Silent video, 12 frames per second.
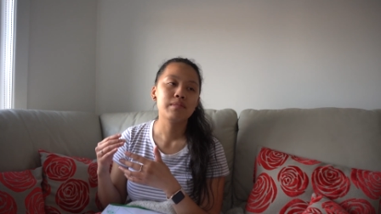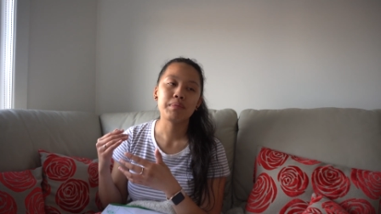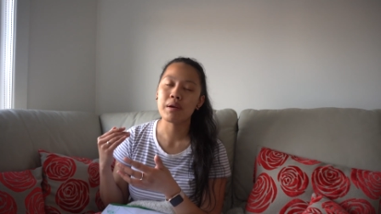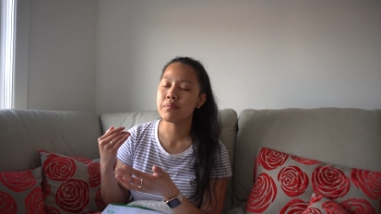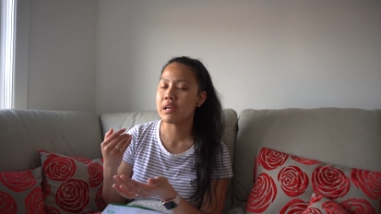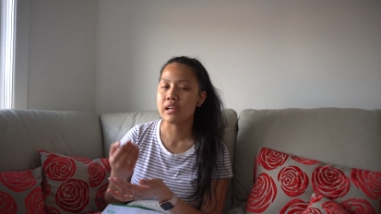
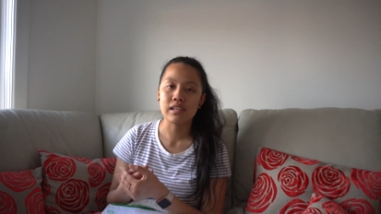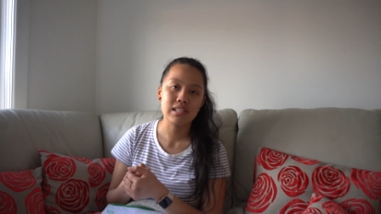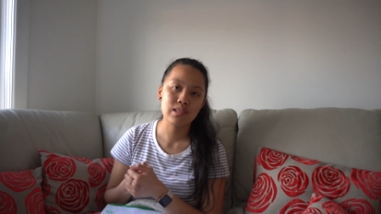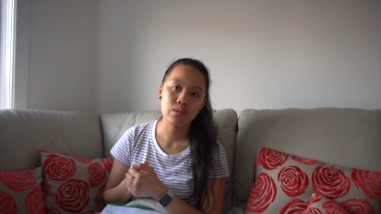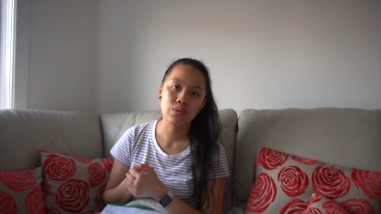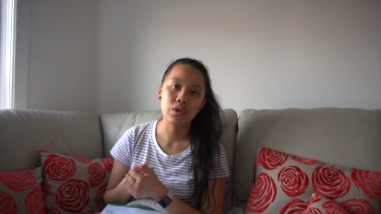my
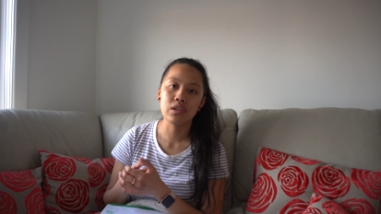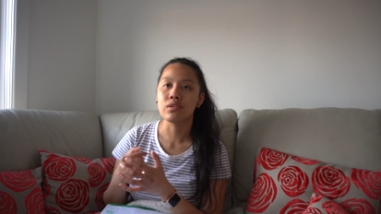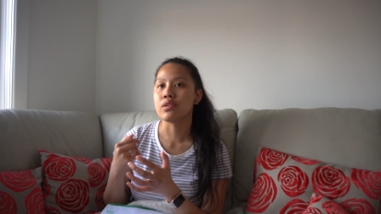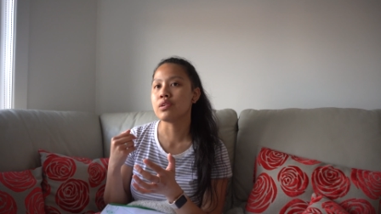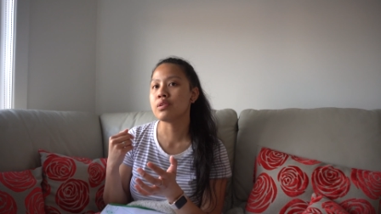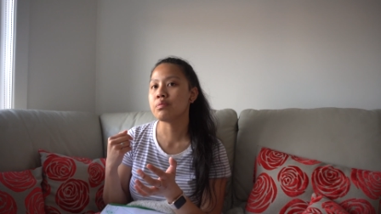parents would want,
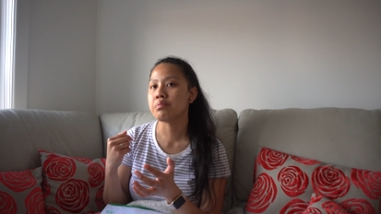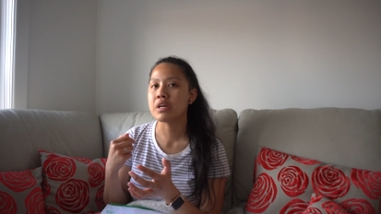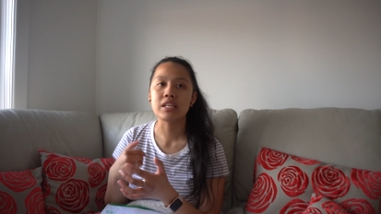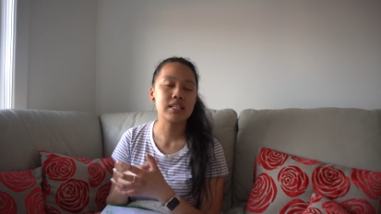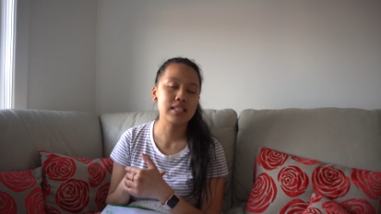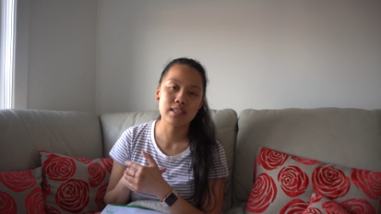or my
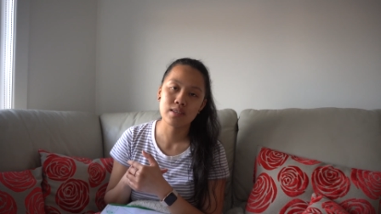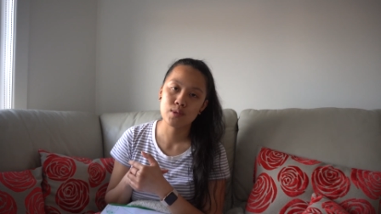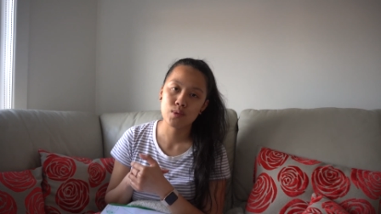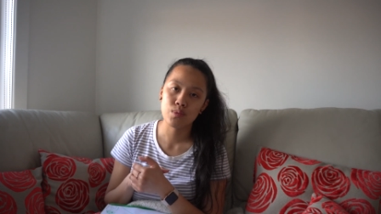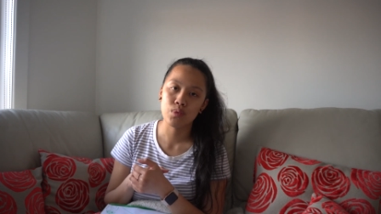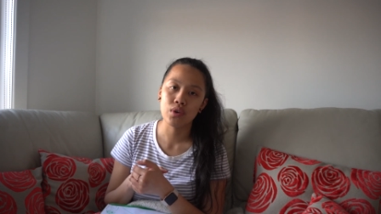
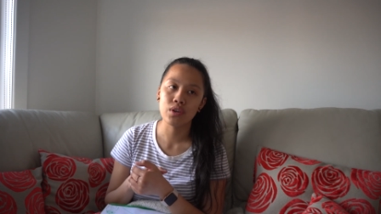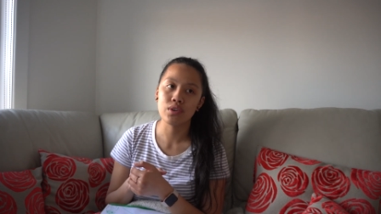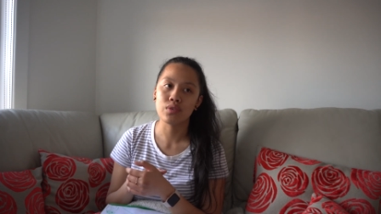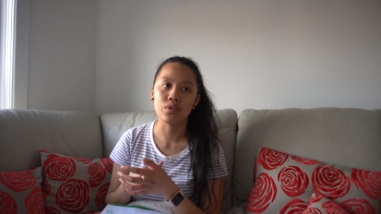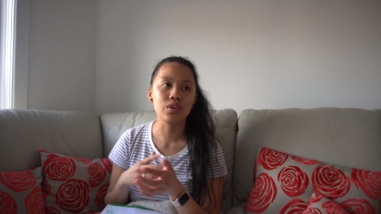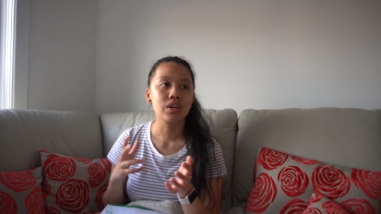sisters would
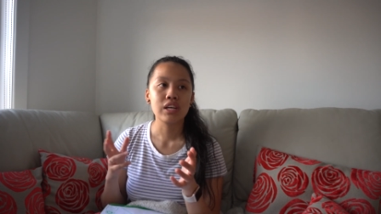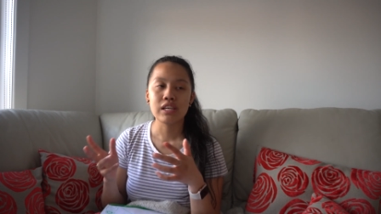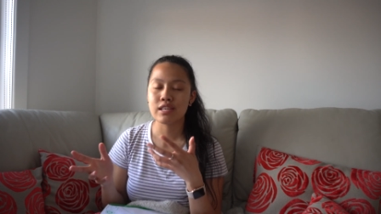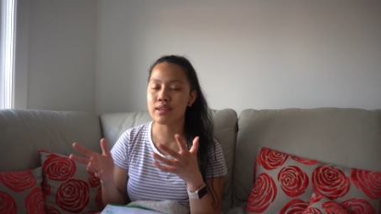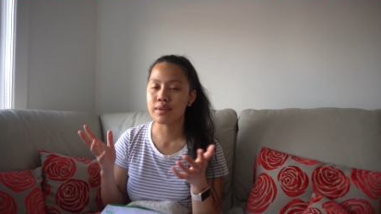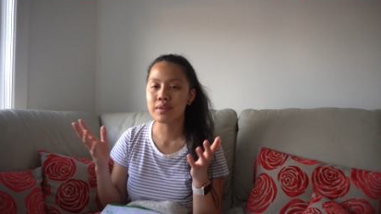want, or,
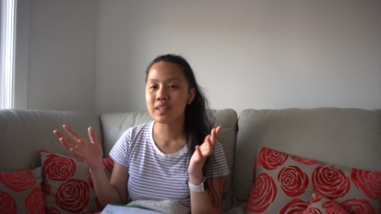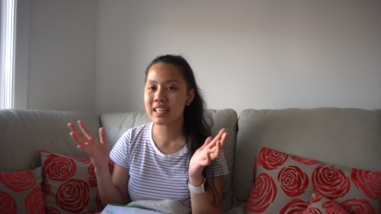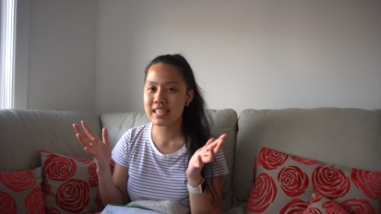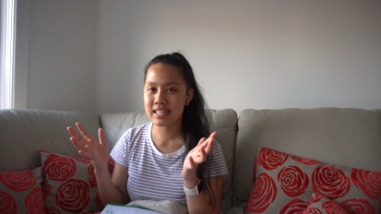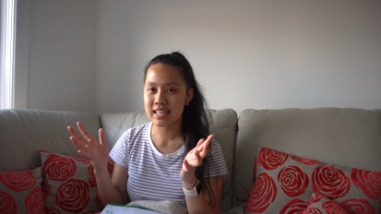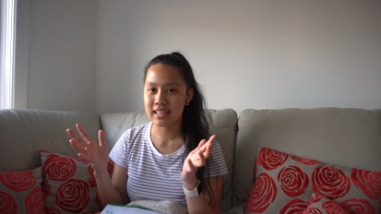you know,
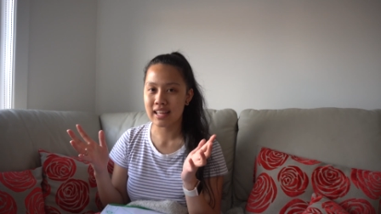things like